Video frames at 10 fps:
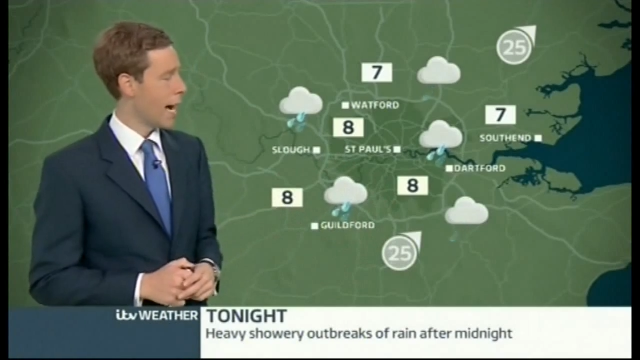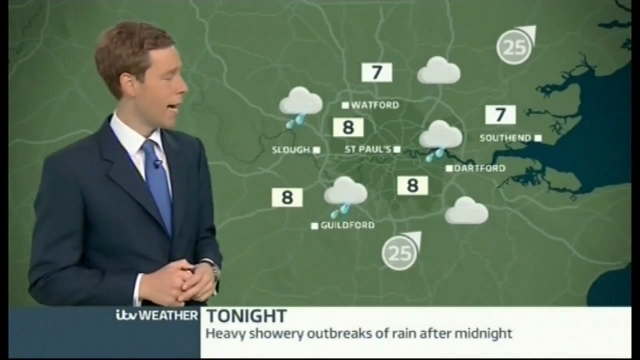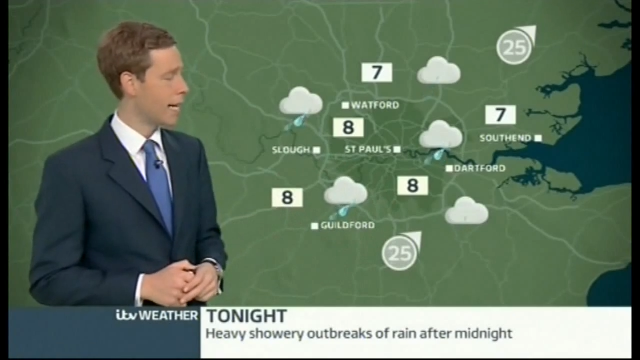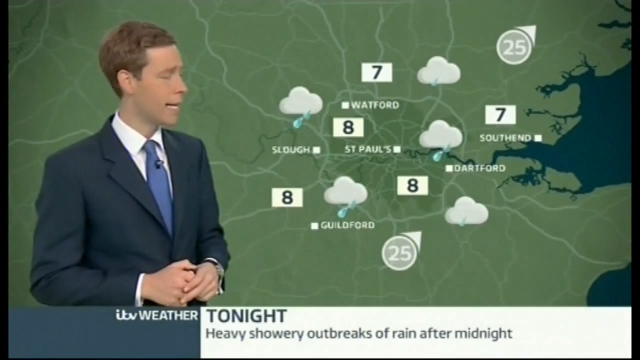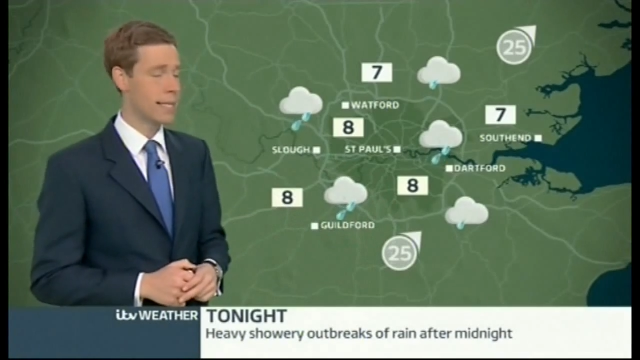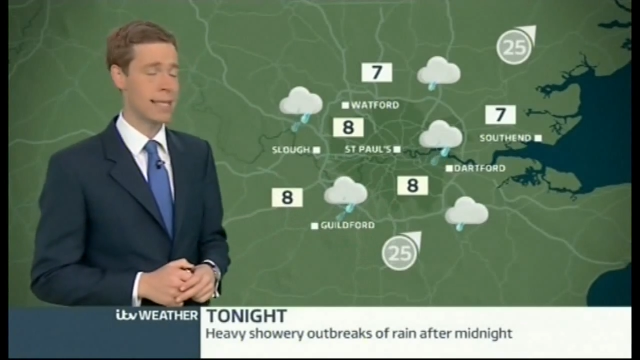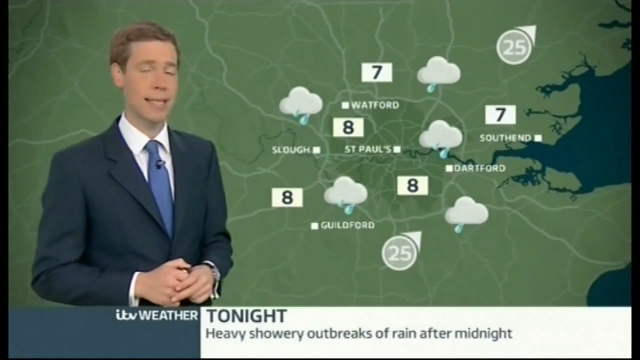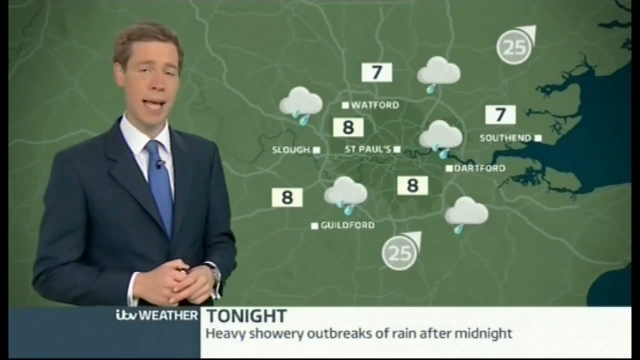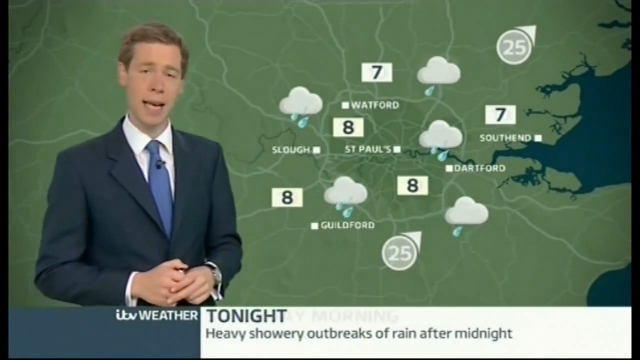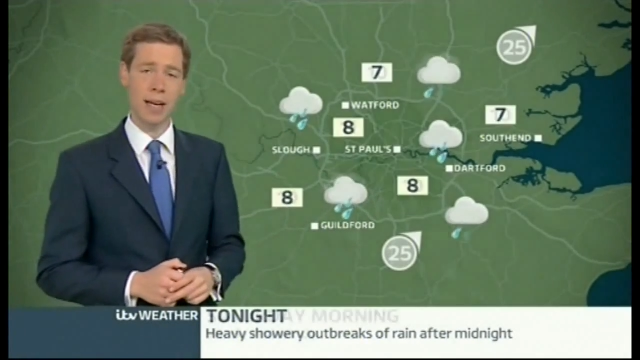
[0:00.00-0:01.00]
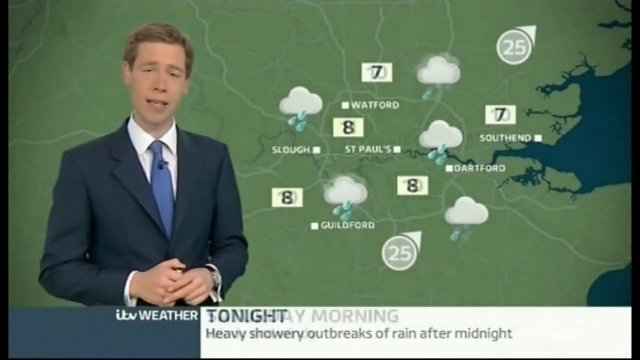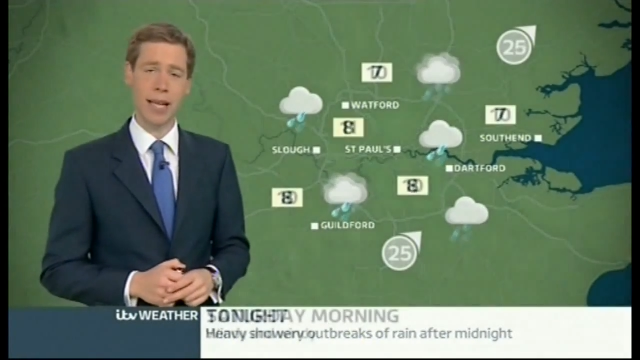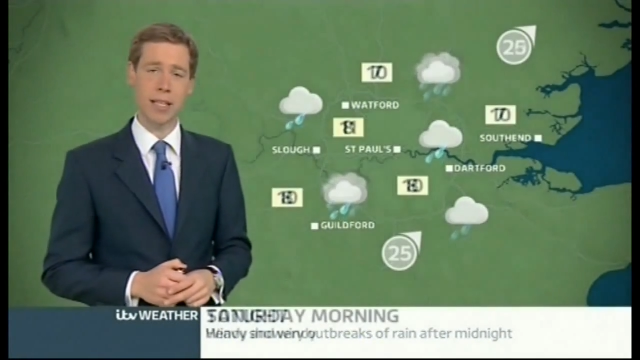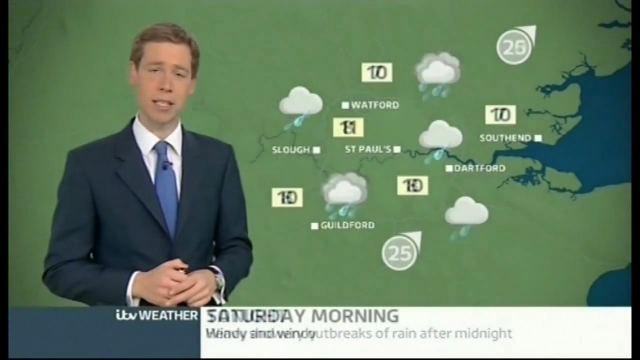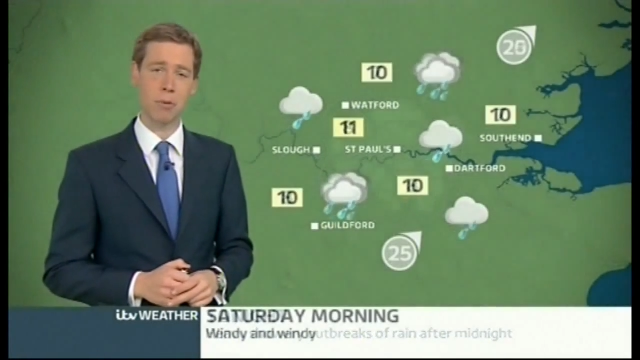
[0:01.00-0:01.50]
And it is staying like
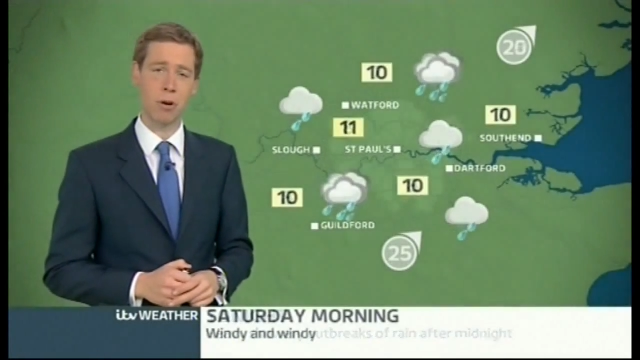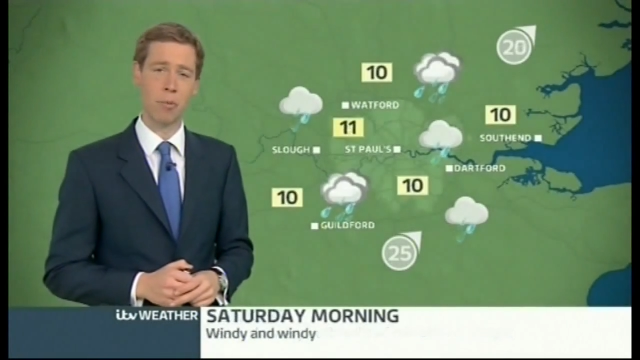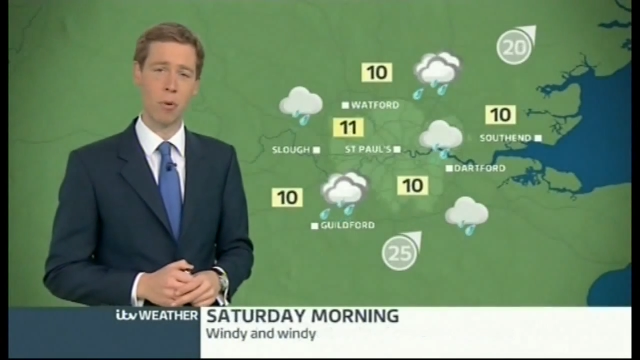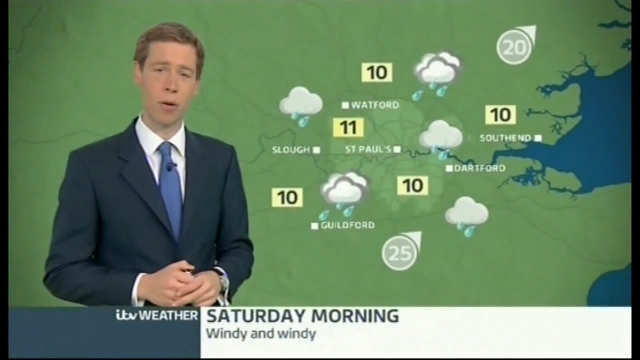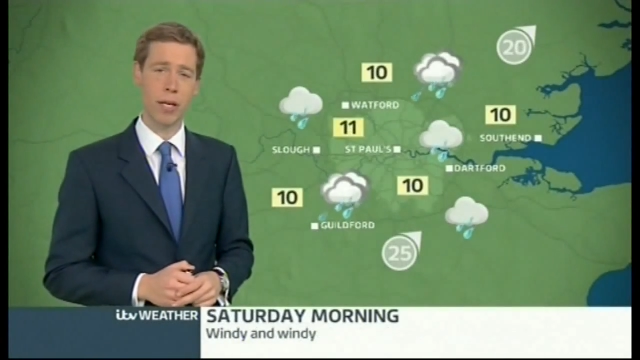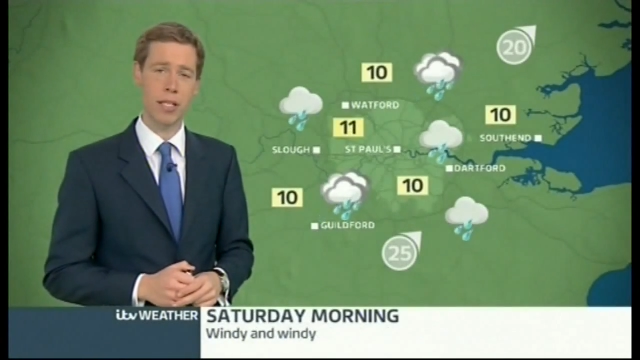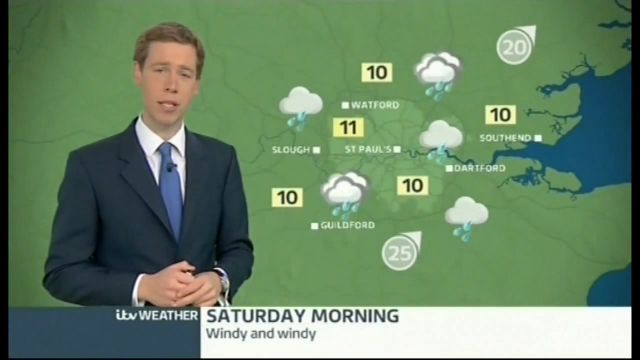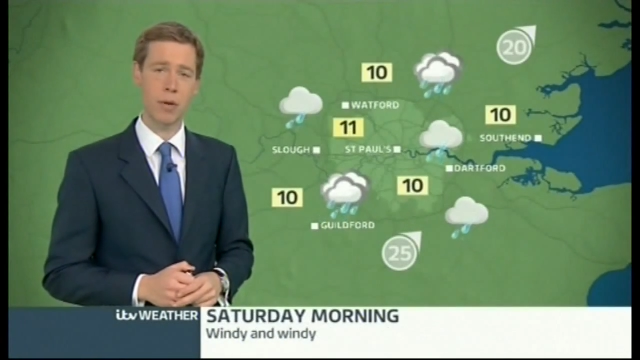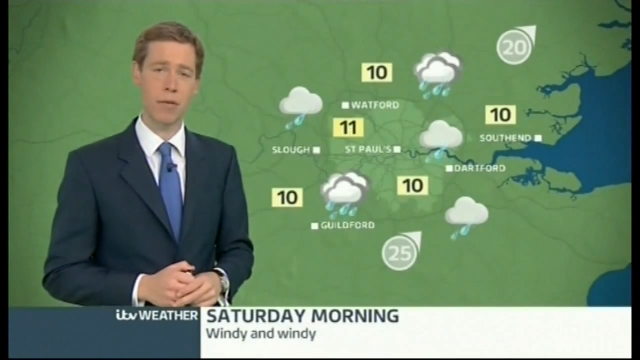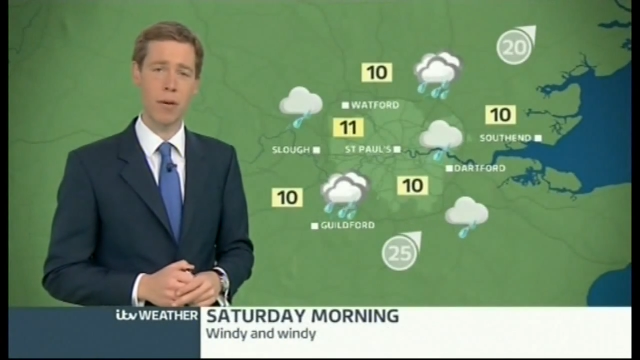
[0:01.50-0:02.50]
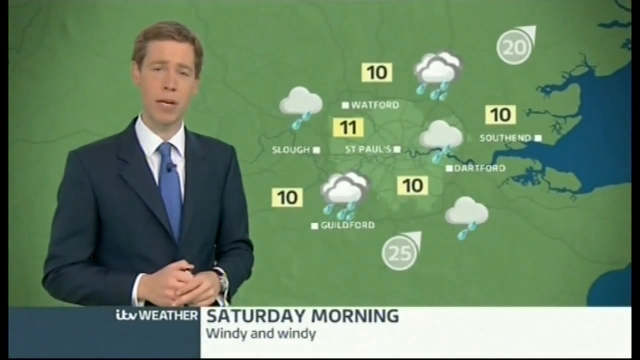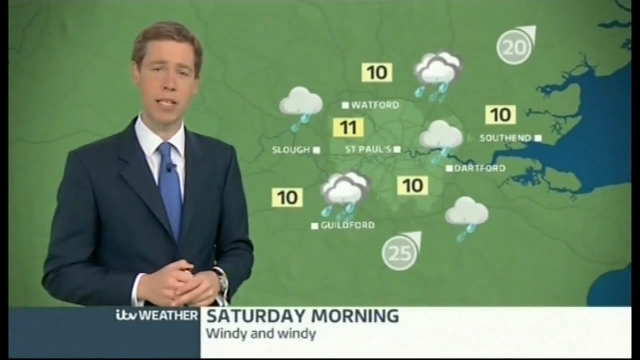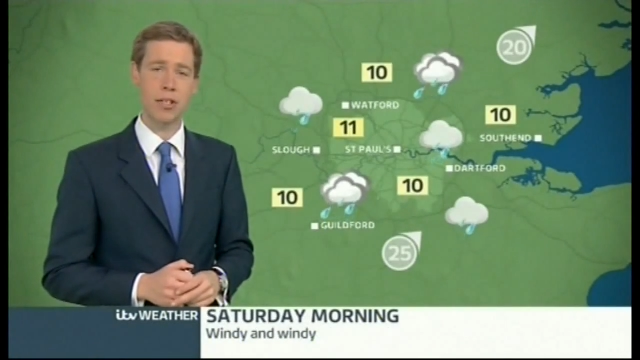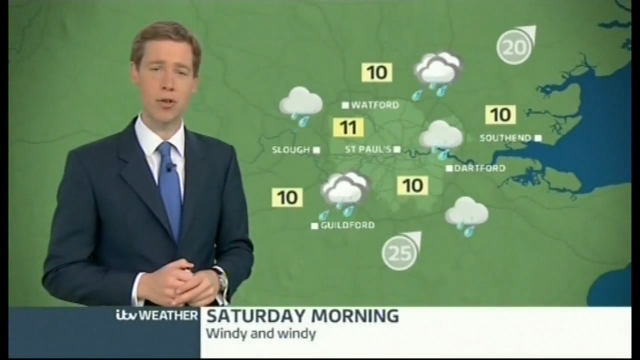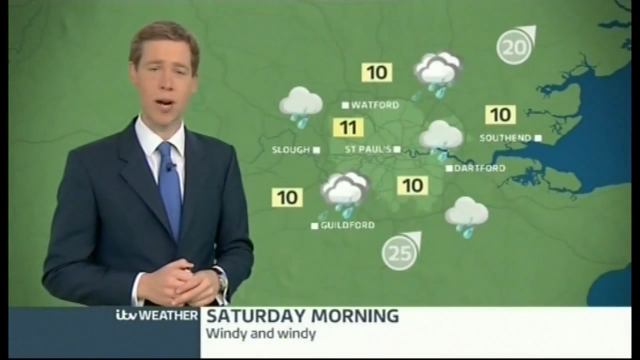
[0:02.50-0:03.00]
that tomorrow morning, so a
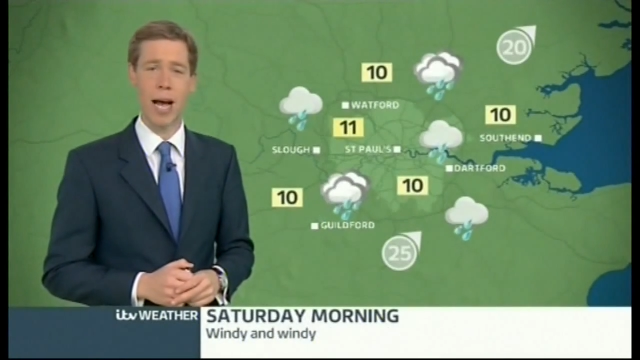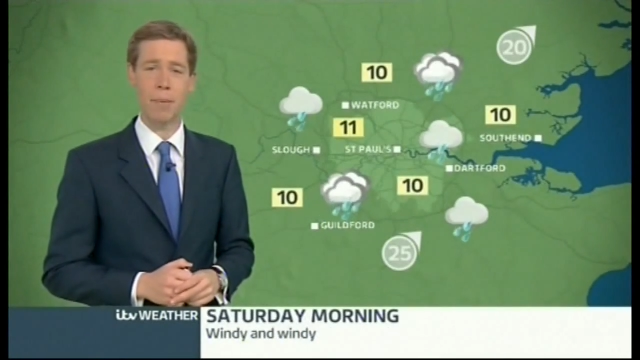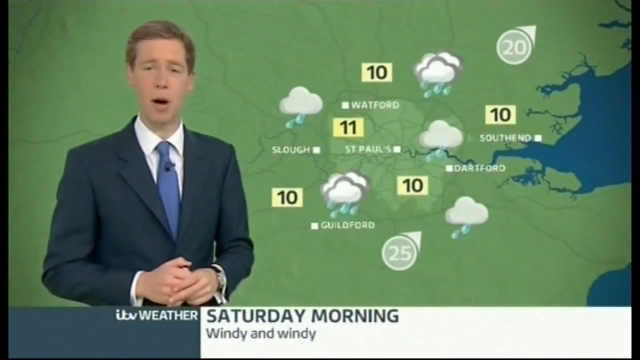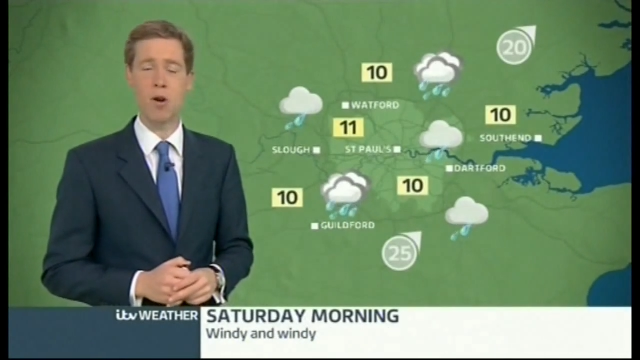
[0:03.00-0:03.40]
very drab,